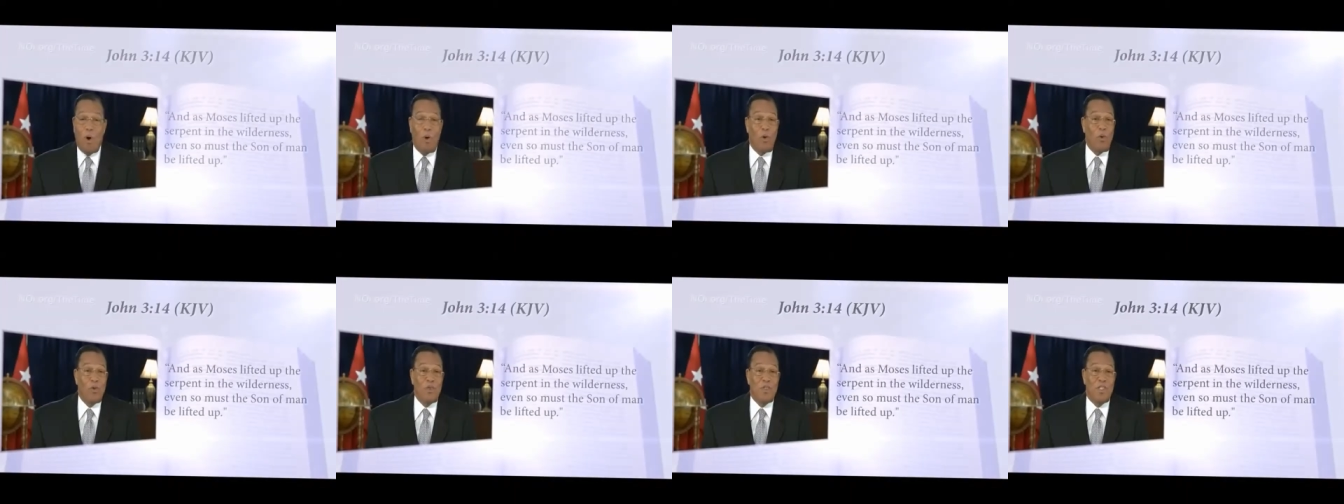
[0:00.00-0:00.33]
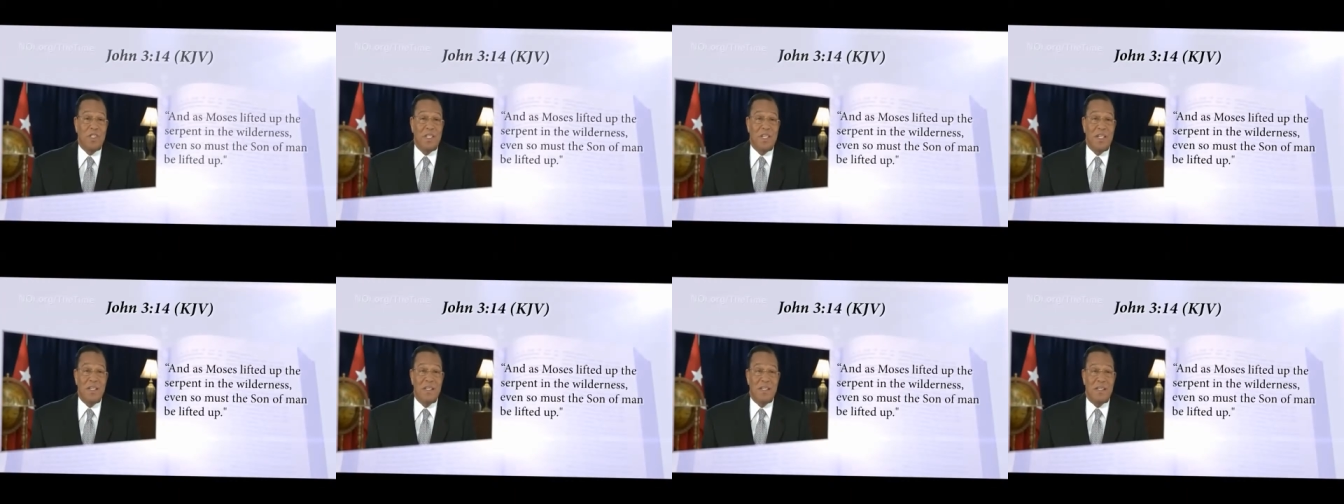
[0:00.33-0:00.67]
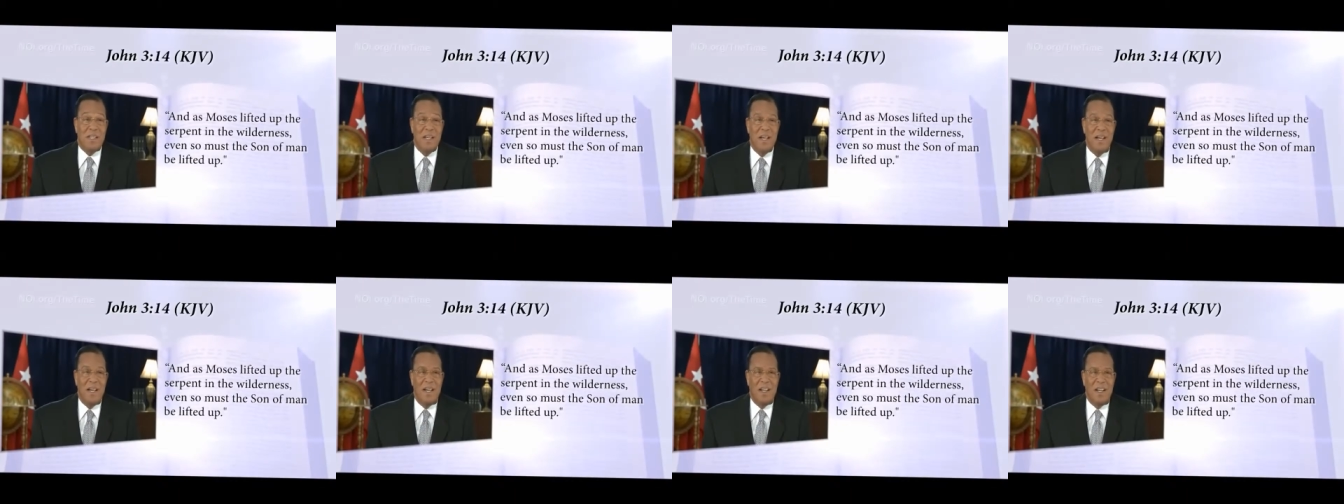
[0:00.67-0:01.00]

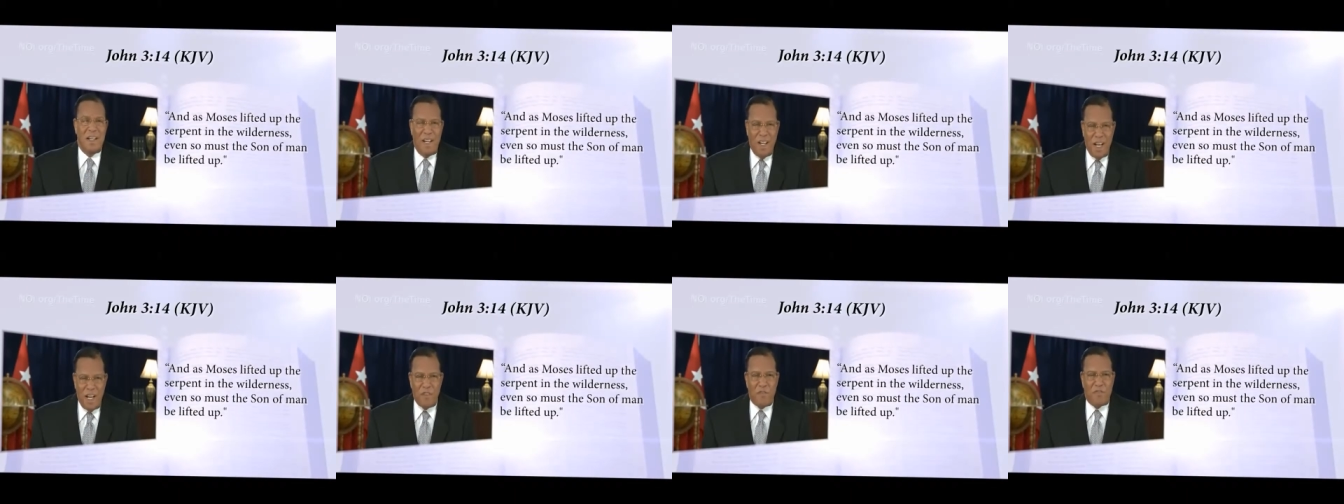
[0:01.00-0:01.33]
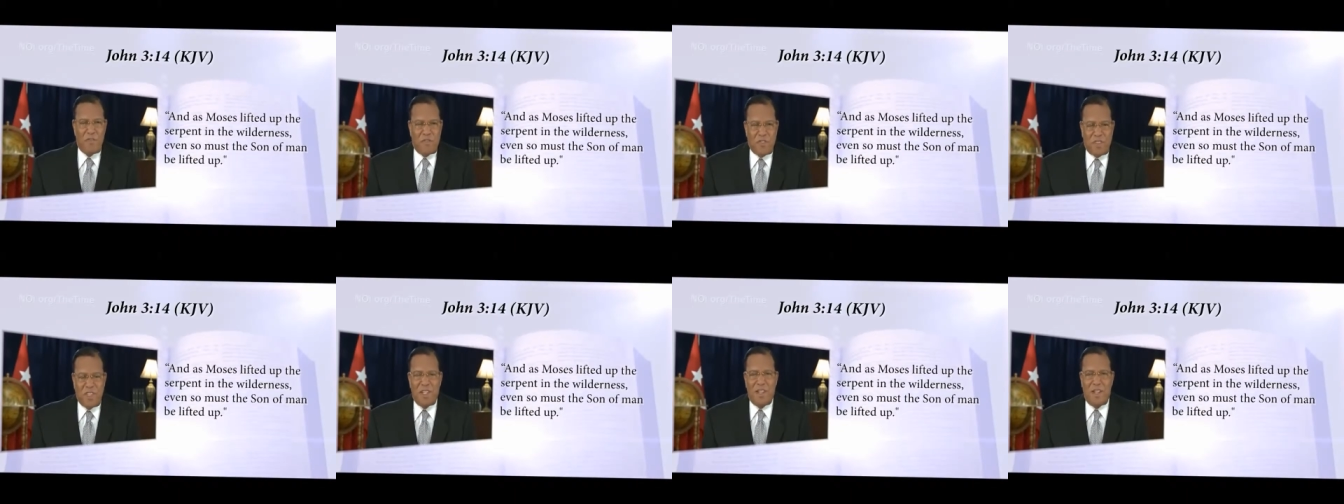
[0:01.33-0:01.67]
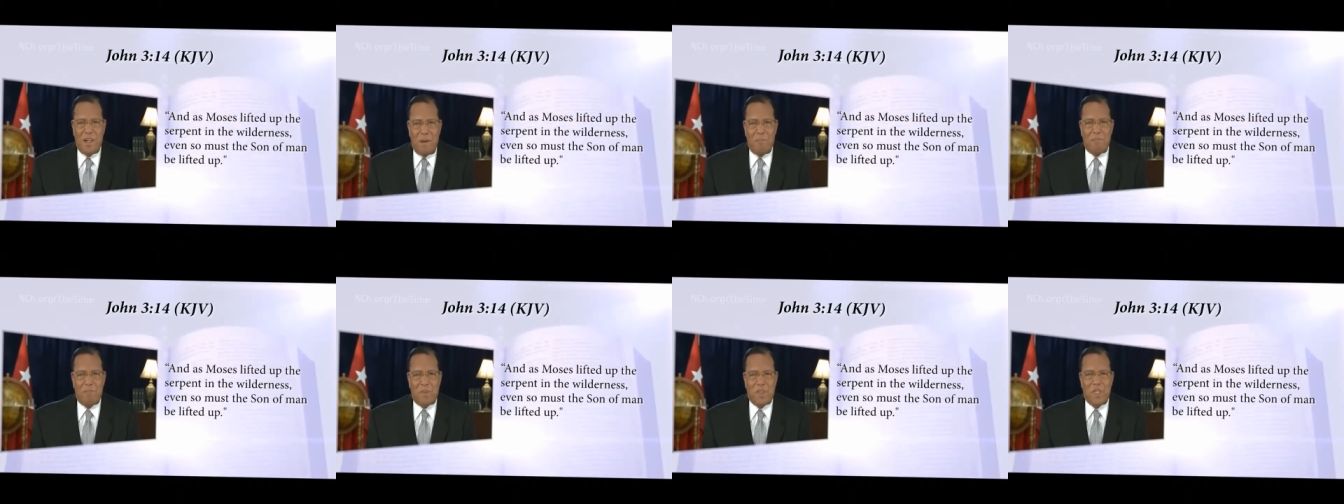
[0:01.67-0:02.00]
Moses
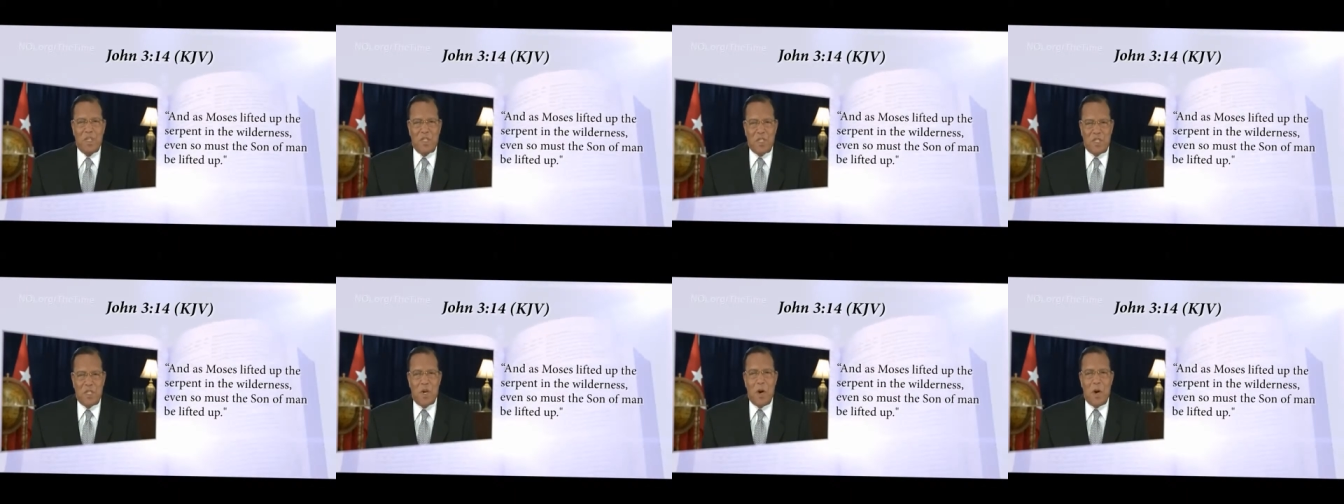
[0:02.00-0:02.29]
lifted up the